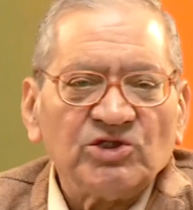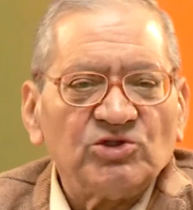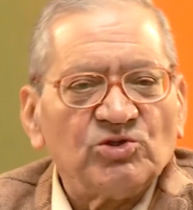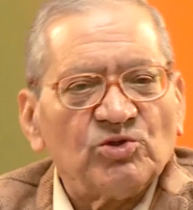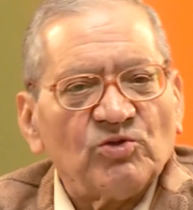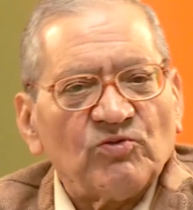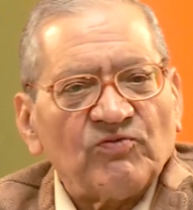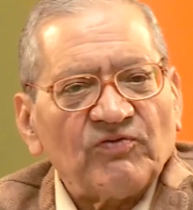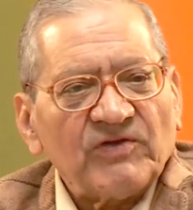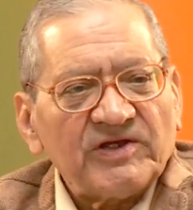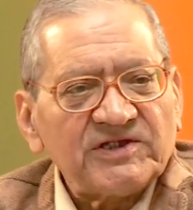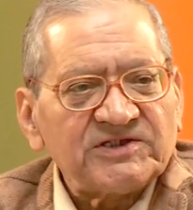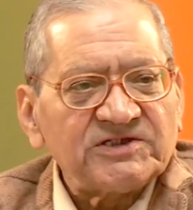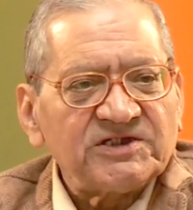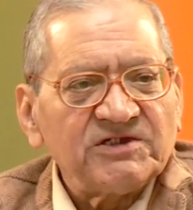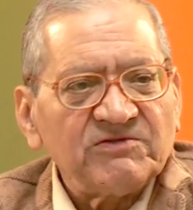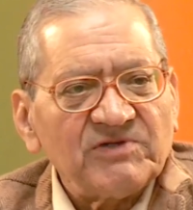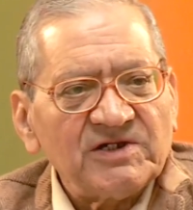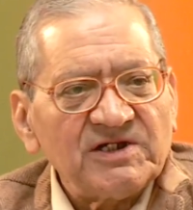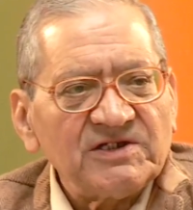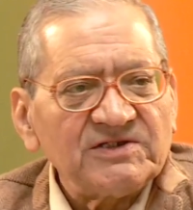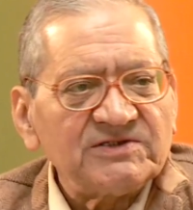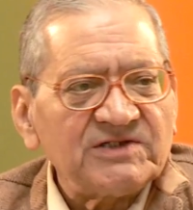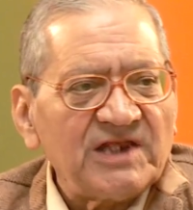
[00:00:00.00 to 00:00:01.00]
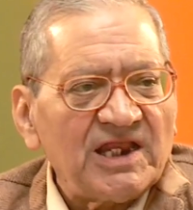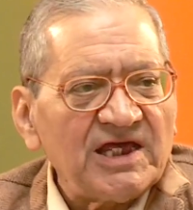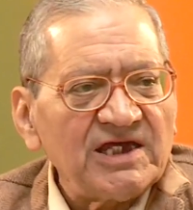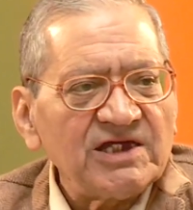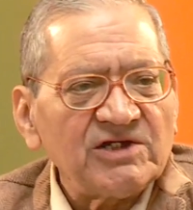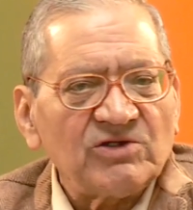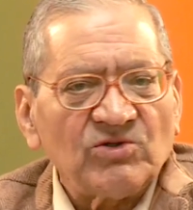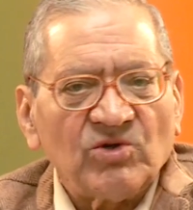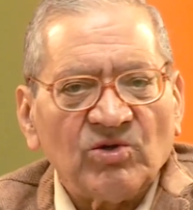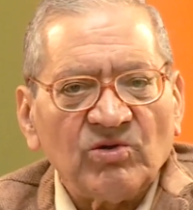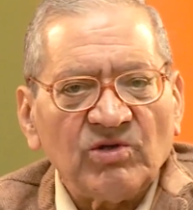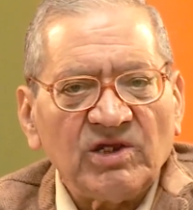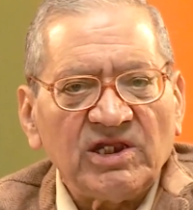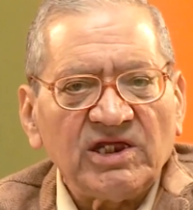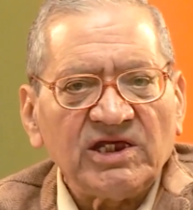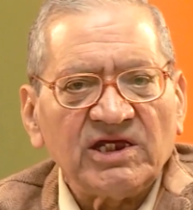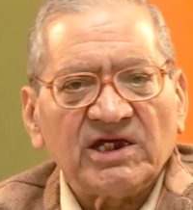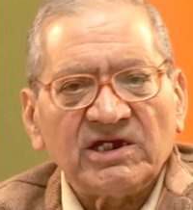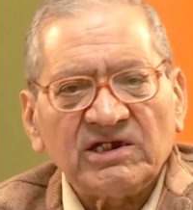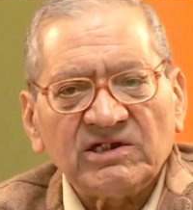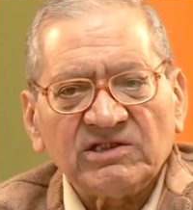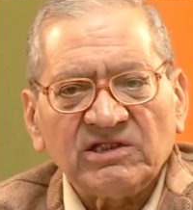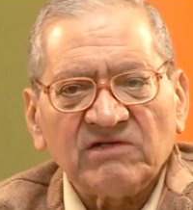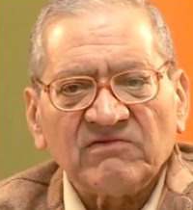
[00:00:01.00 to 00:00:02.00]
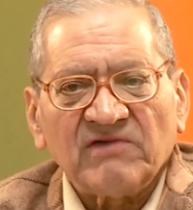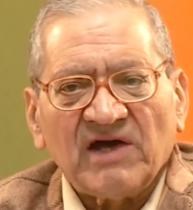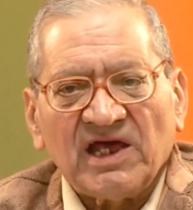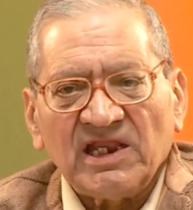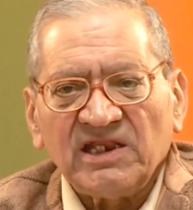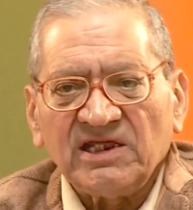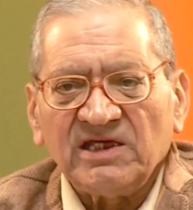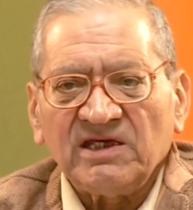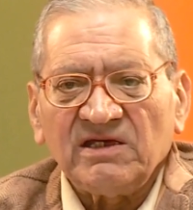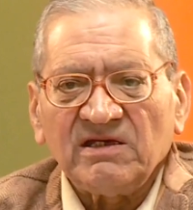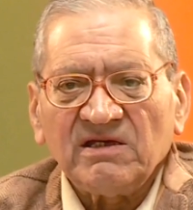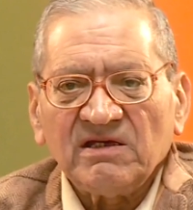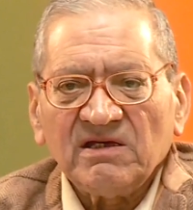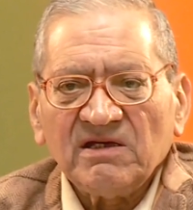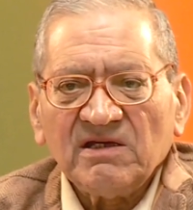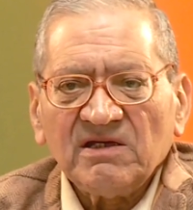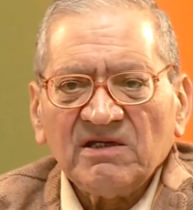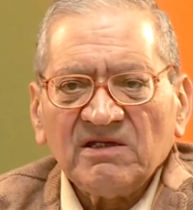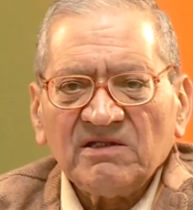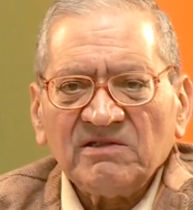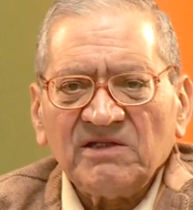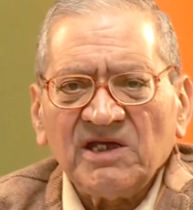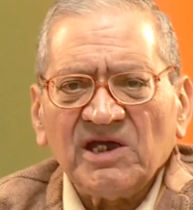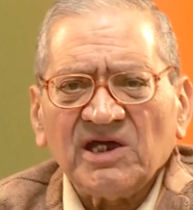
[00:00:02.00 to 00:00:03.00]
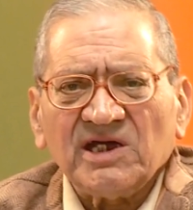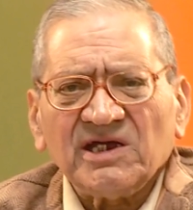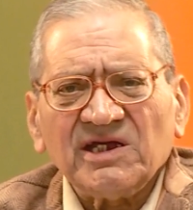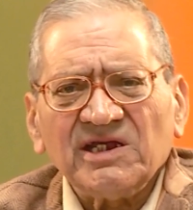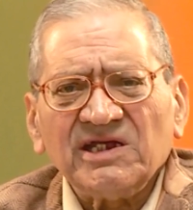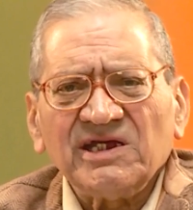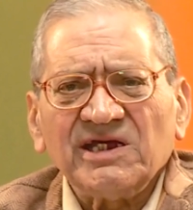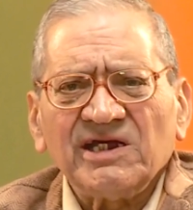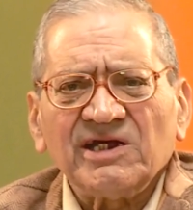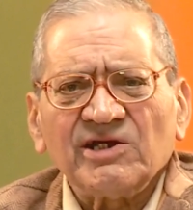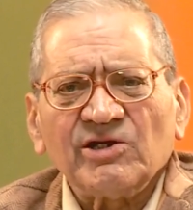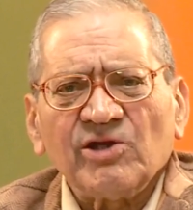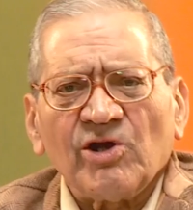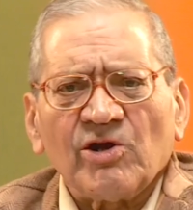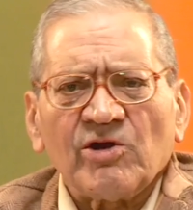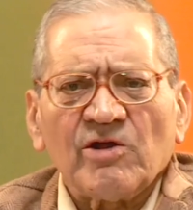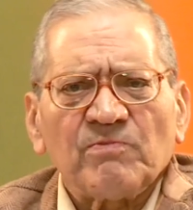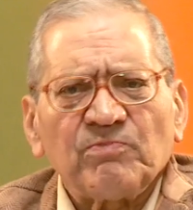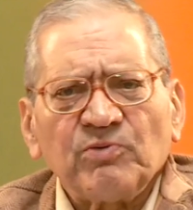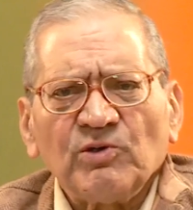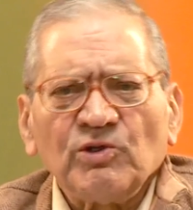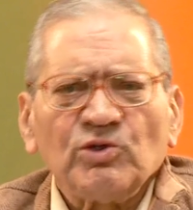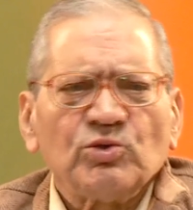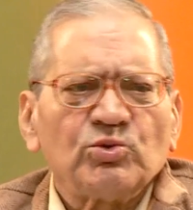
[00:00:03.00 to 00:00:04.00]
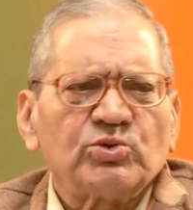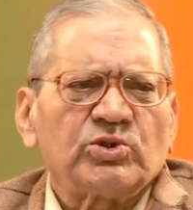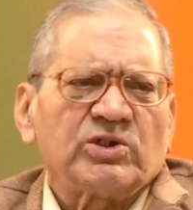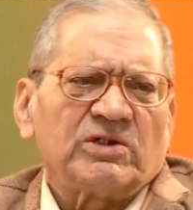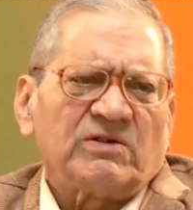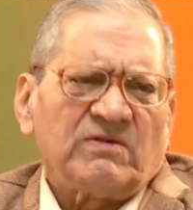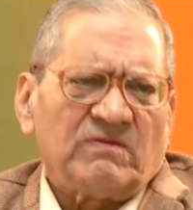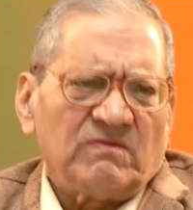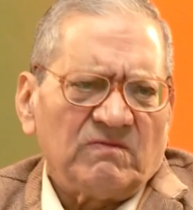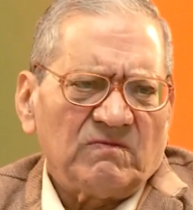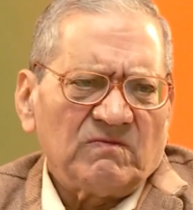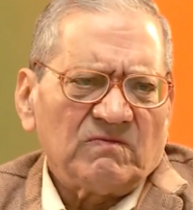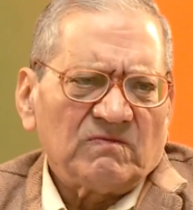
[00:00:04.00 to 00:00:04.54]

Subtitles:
Hindu festivals like Holi and Diwali, they create a lot of pollution.